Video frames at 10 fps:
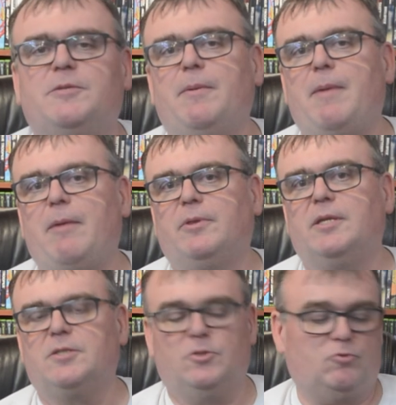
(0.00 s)
to be made with
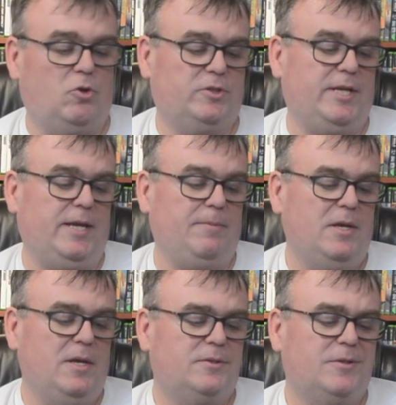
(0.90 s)
this control scheme,
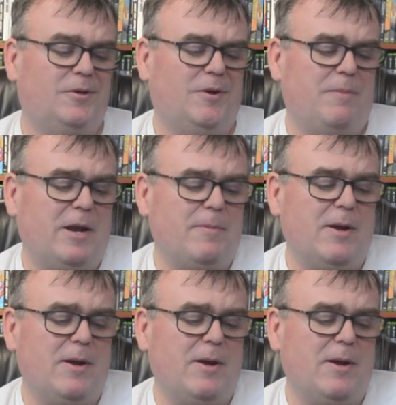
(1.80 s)
so A Better